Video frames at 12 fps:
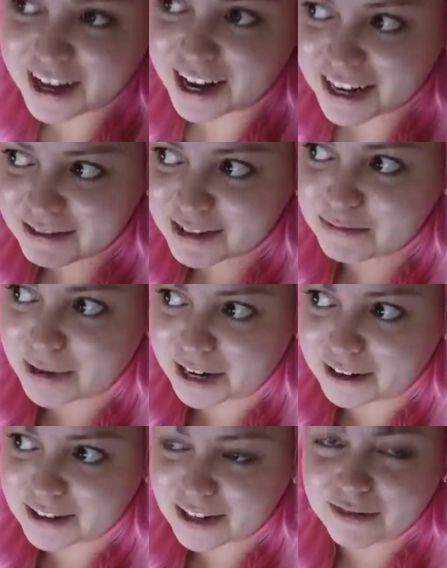we kind of have some
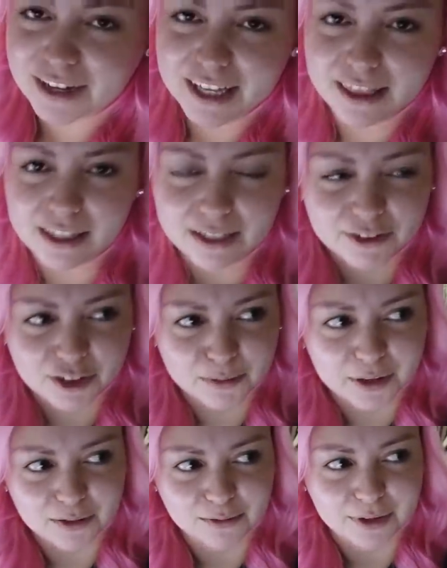pirate stuff in the living
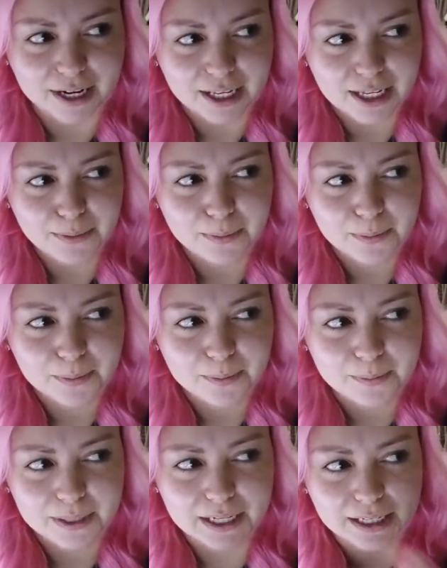room already
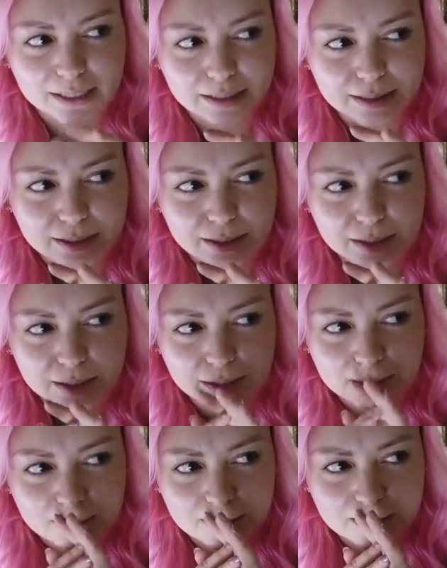because
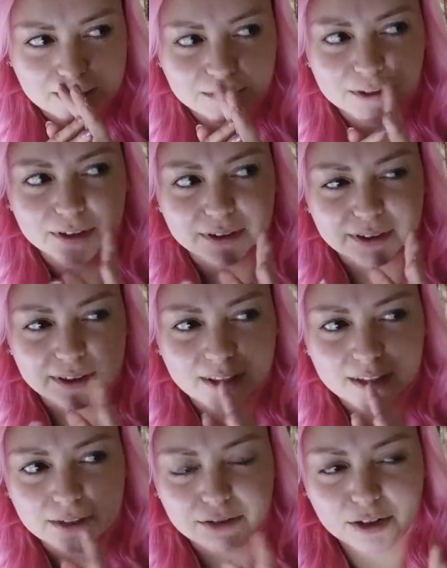well,
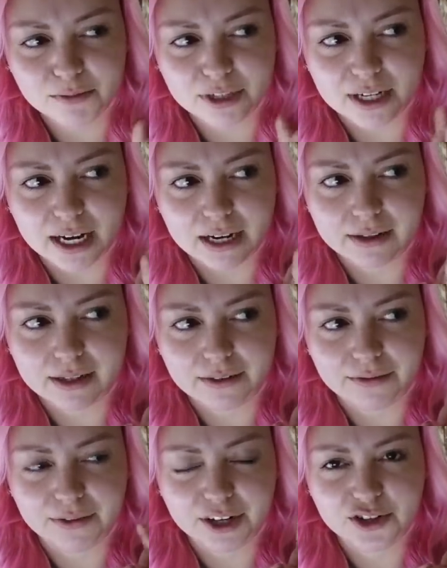the living room is kind of
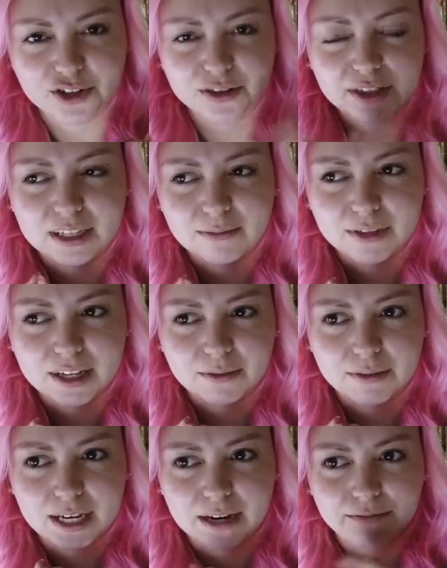adventure themed.
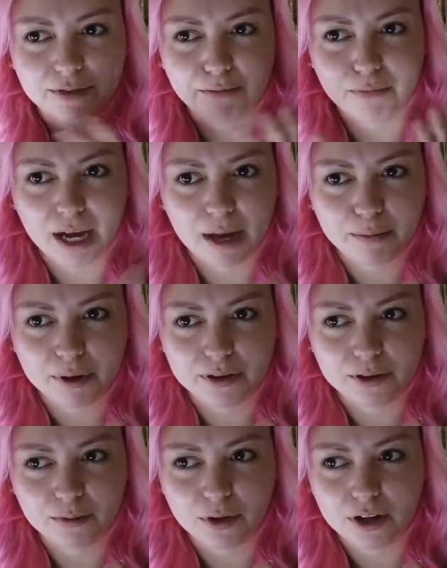Like we have a map
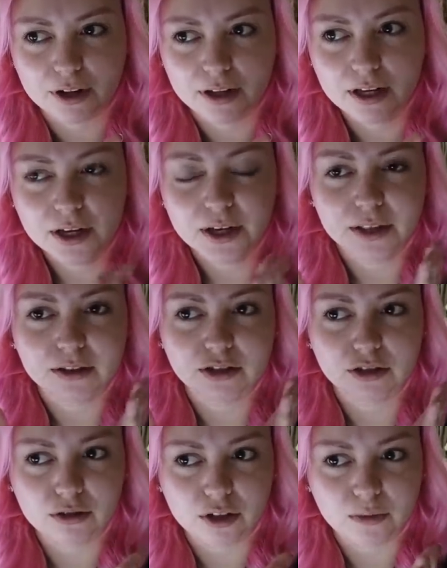on the wall.
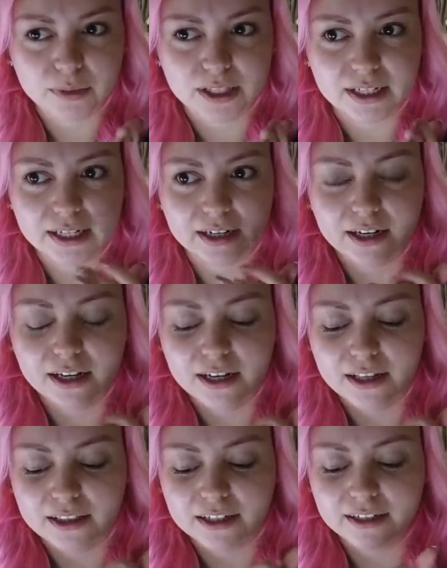There's a globe in there.
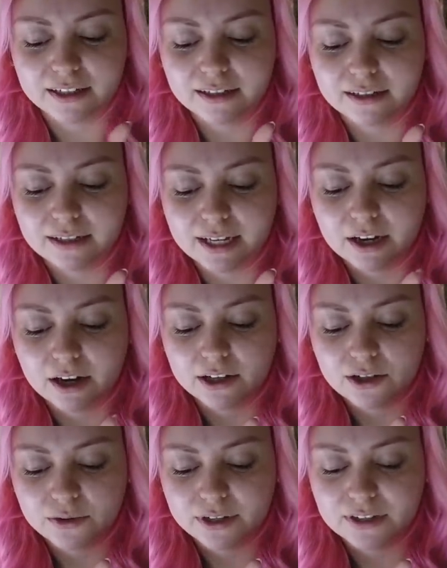There is a
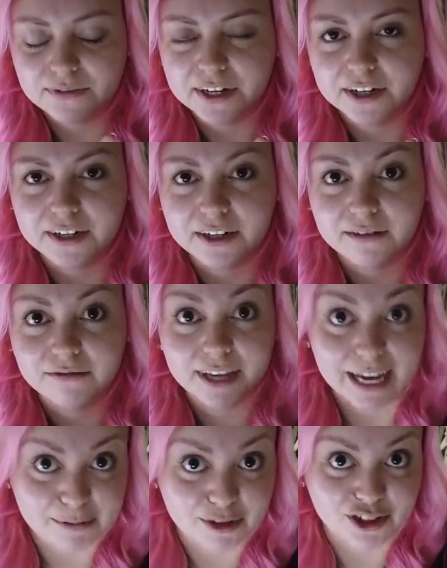Hot Toys figure of
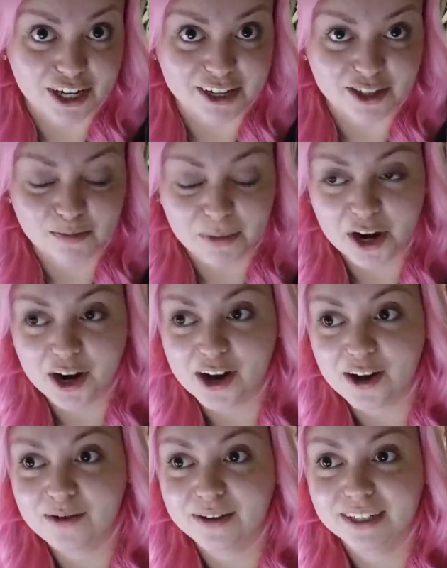Captain Jack
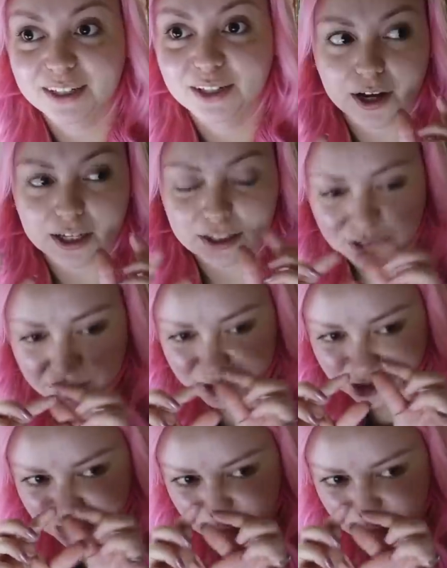Sparrow. There's a little